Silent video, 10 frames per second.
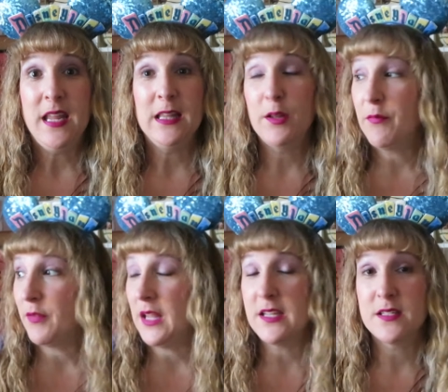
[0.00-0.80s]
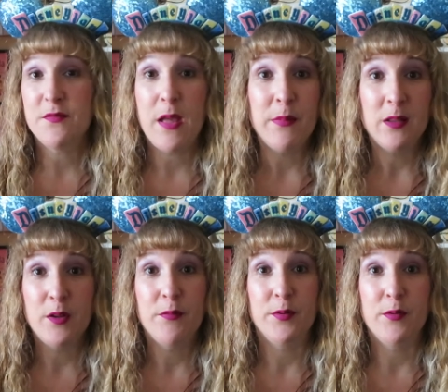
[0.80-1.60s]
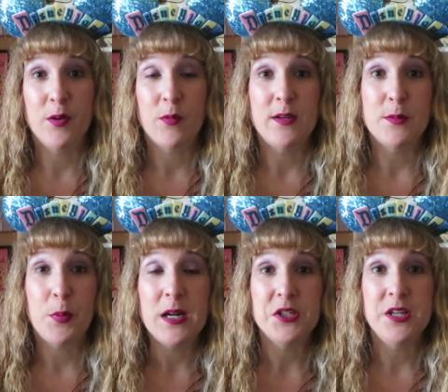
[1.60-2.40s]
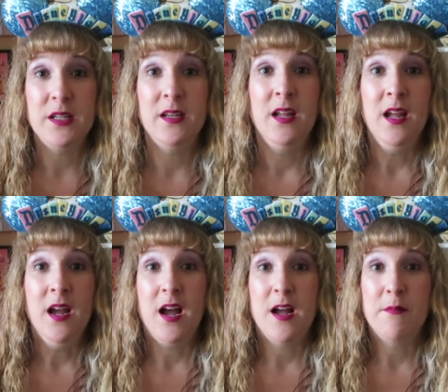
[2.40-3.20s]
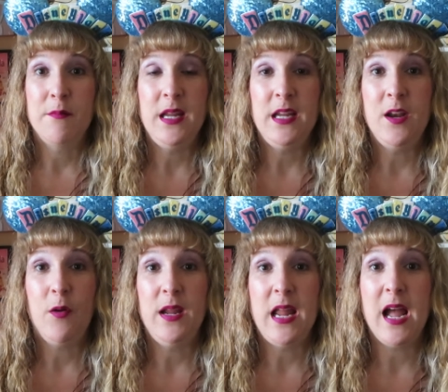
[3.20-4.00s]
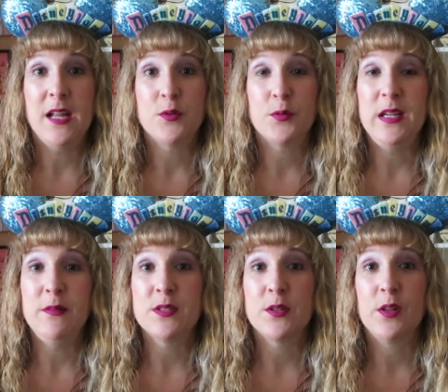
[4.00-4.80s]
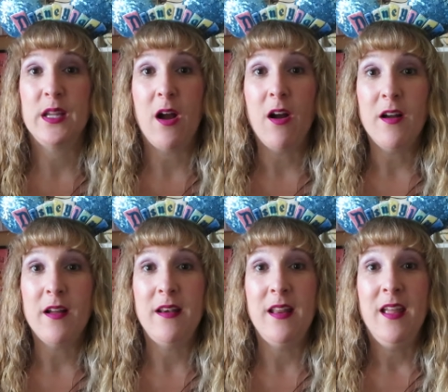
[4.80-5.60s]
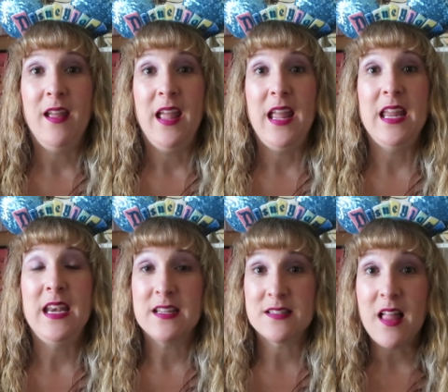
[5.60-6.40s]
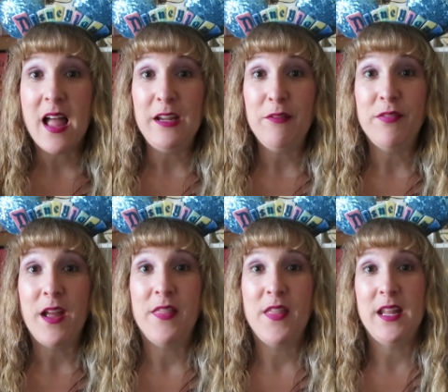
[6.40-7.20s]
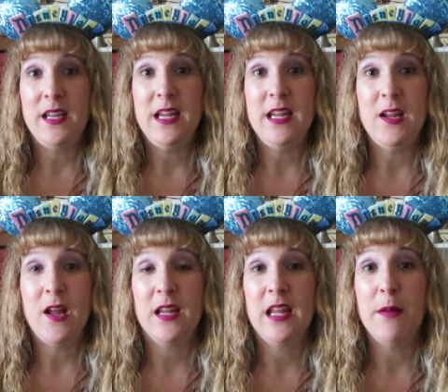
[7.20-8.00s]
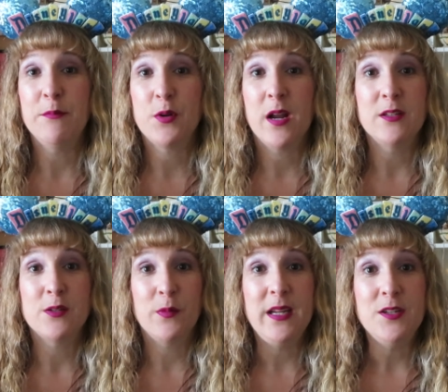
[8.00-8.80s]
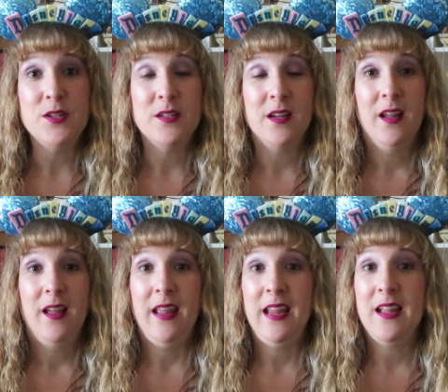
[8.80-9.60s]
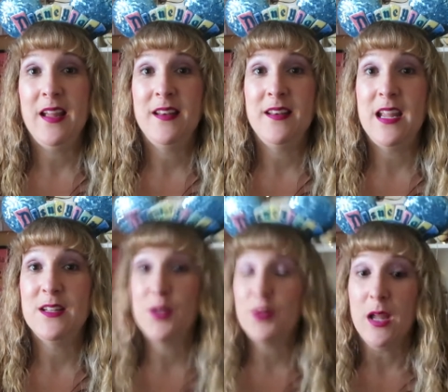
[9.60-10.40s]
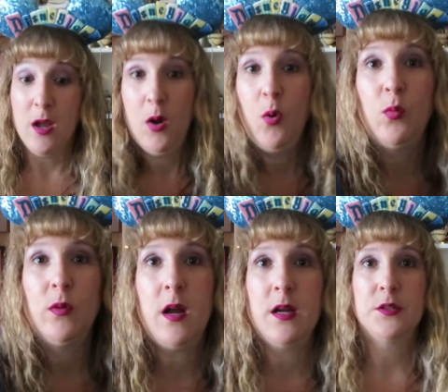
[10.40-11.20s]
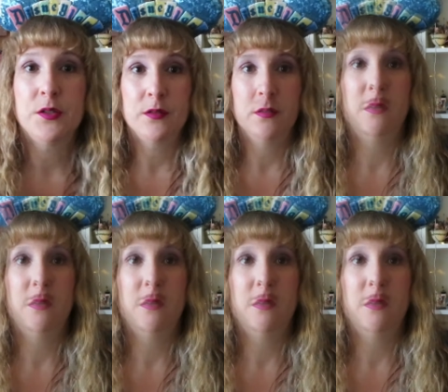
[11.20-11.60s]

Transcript: He lived, his family lived through the Great Depression. Um, you know, he had dreams early on in his life that he kept trying to reach, and it took, oh gosh,